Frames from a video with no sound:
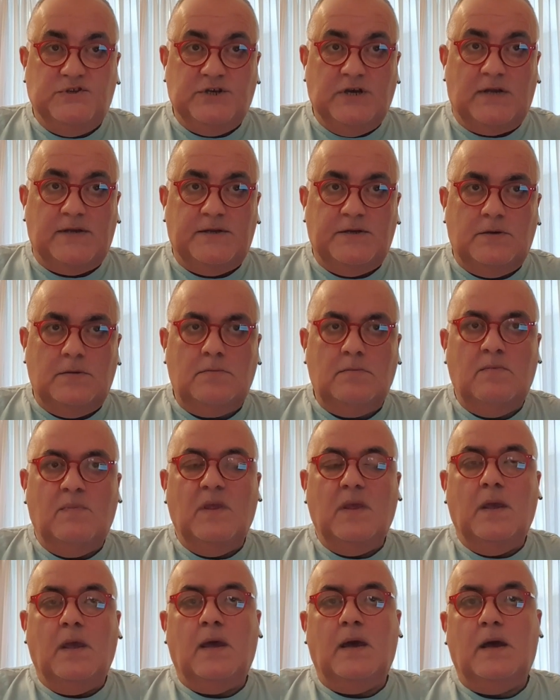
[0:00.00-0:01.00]
gender,
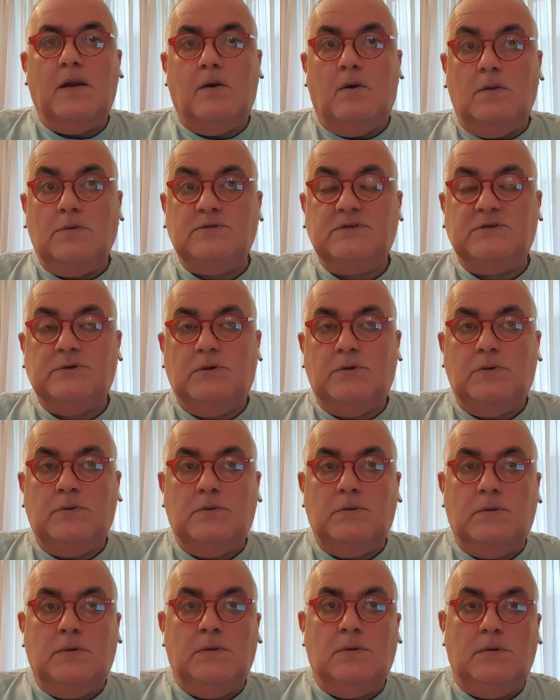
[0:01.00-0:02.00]
and
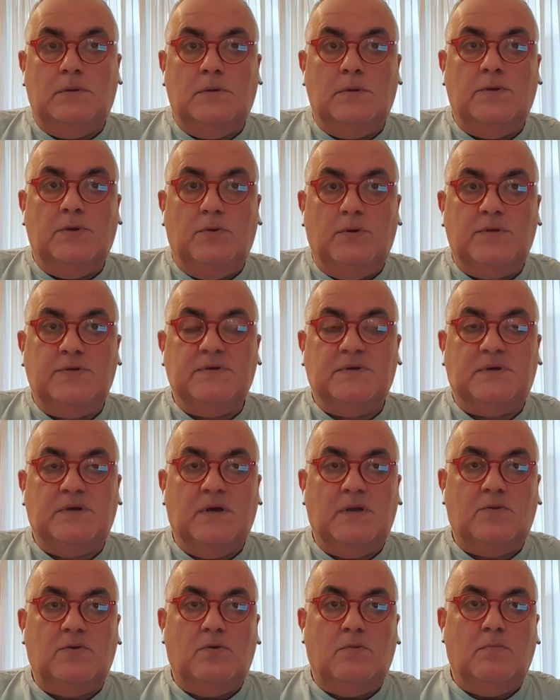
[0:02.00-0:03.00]
also you
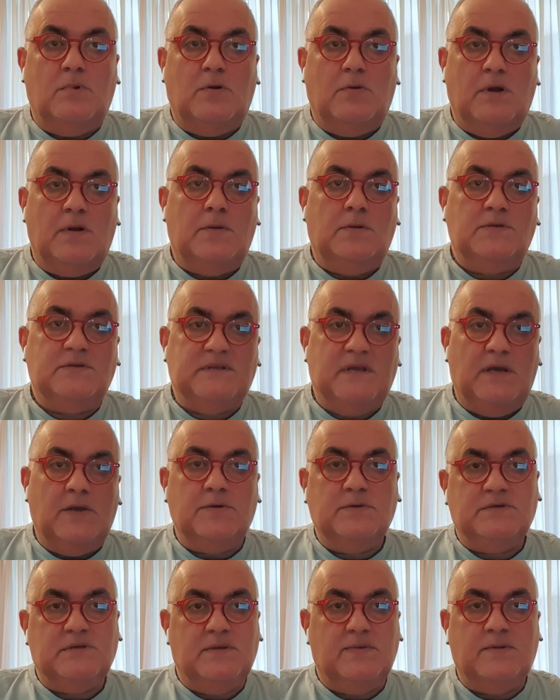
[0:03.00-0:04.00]
indicate your marital
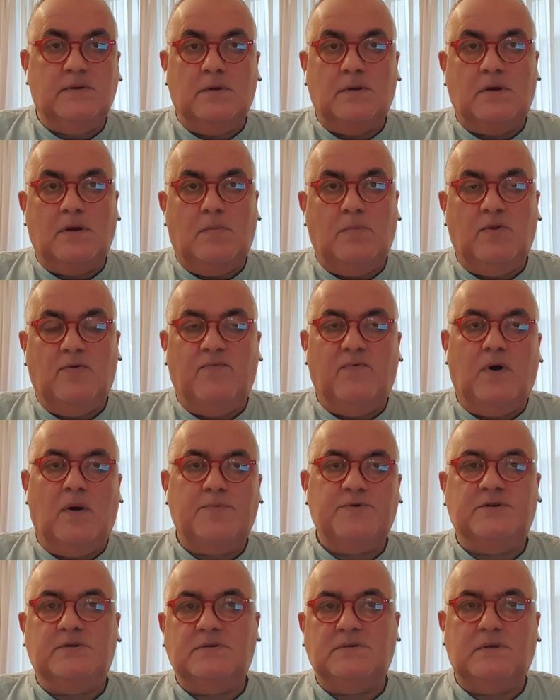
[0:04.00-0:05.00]
status, and there are a couple of
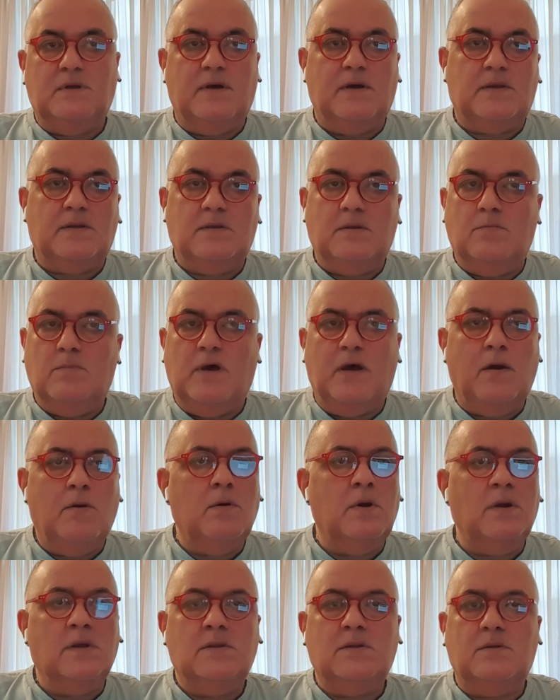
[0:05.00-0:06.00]
options like the
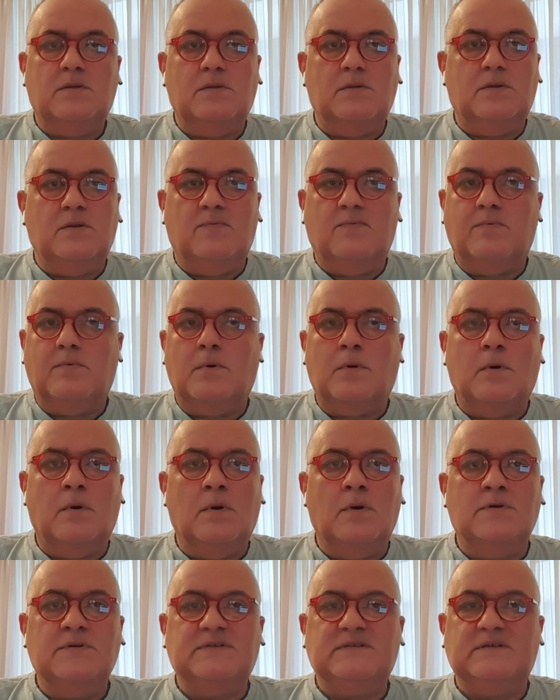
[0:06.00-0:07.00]
married,
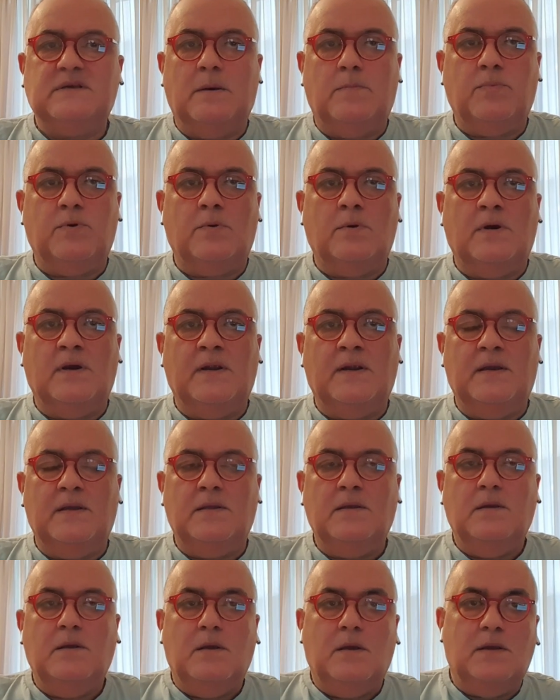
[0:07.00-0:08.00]
divorced,
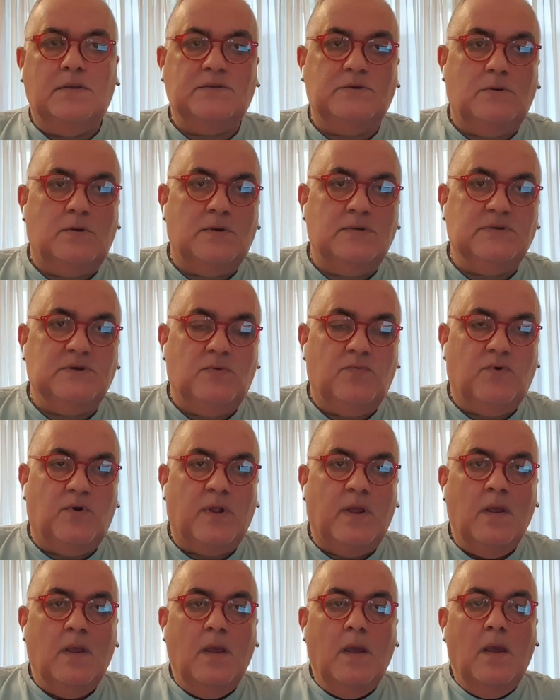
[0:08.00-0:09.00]
separated, and so on and so
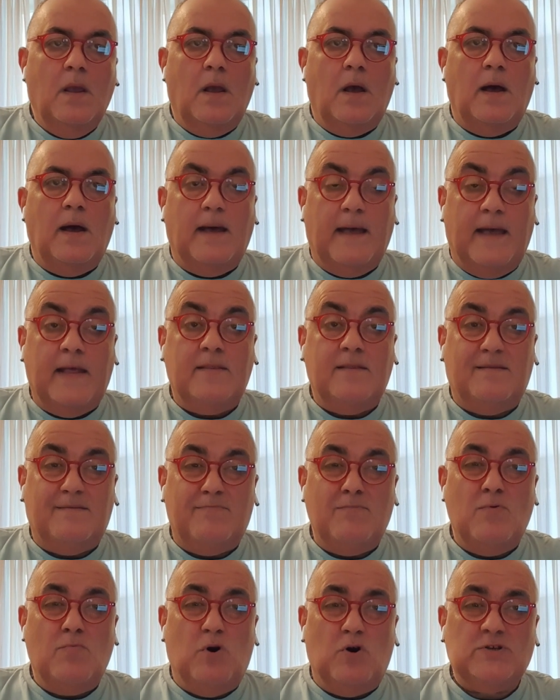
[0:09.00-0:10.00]
forth. And
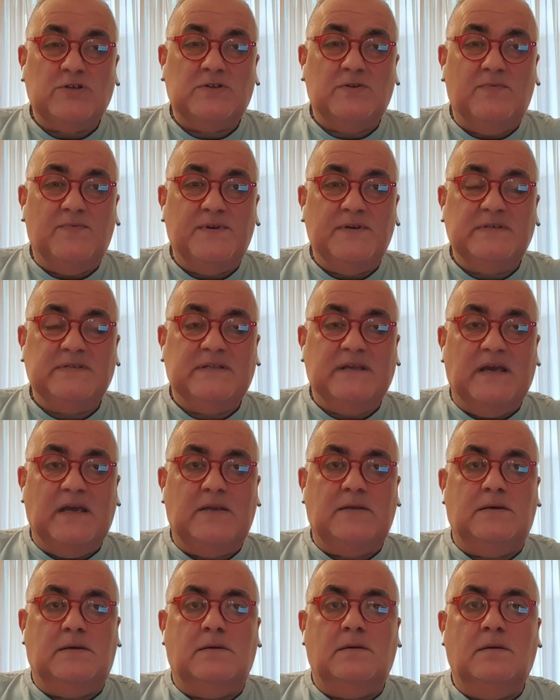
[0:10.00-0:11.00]
most of this
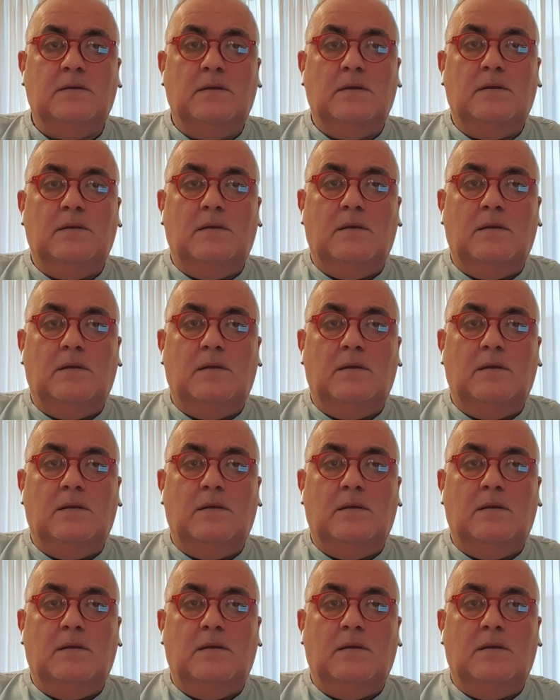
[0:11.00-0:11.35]
data,